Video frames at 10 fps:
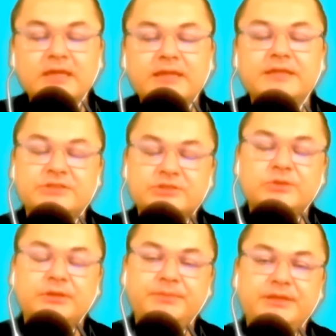this is
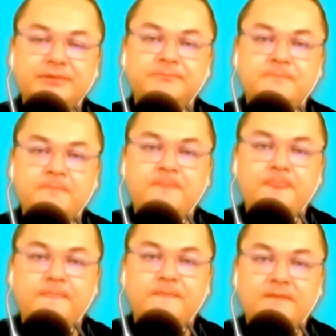going to be
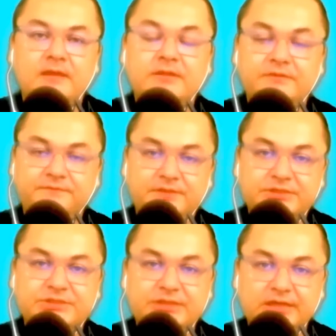a
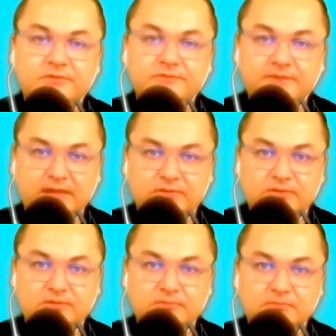differentiator factor.